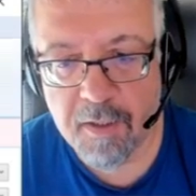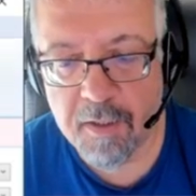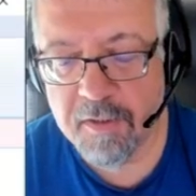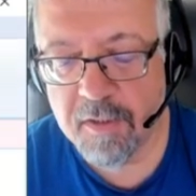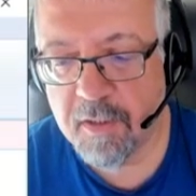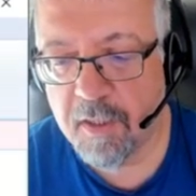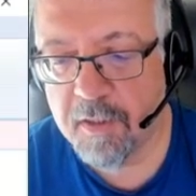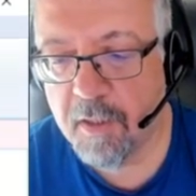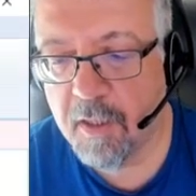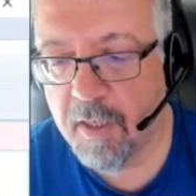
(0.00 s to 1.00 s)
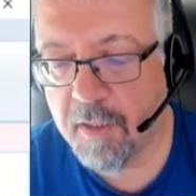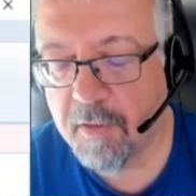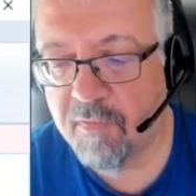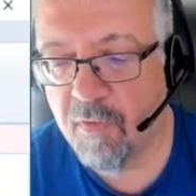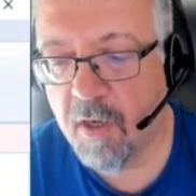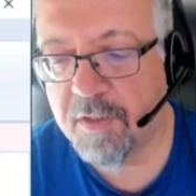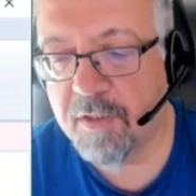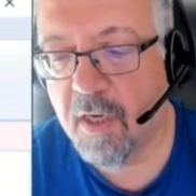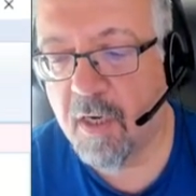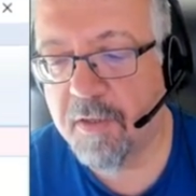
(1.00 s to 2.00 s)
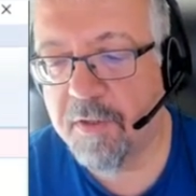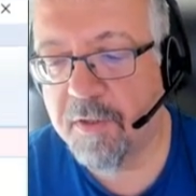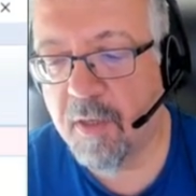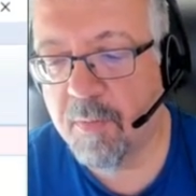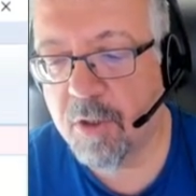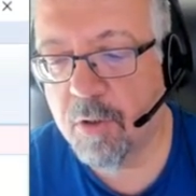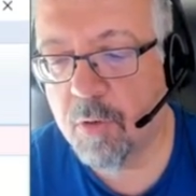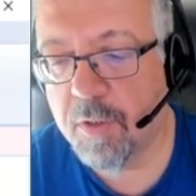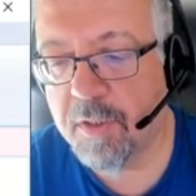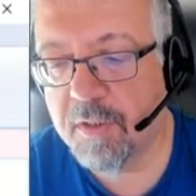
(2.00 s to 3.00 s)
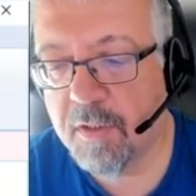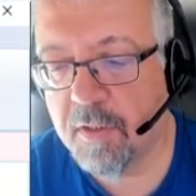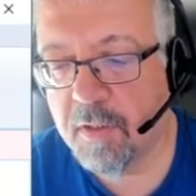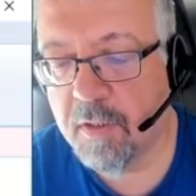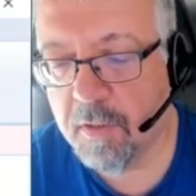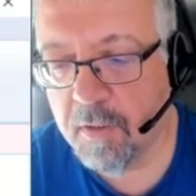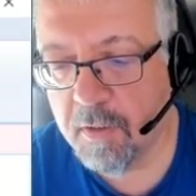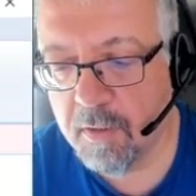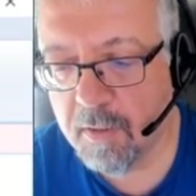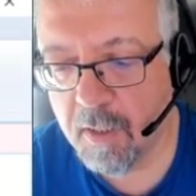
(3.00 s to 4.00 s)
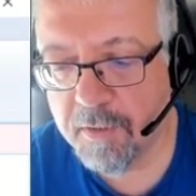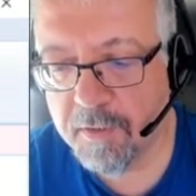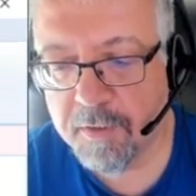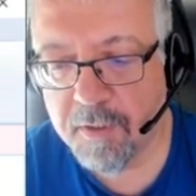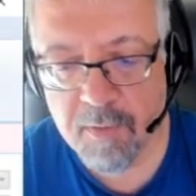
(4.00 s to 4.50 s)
AnalyticsCreator created for us a calendar dimension. You can see it here. Calendar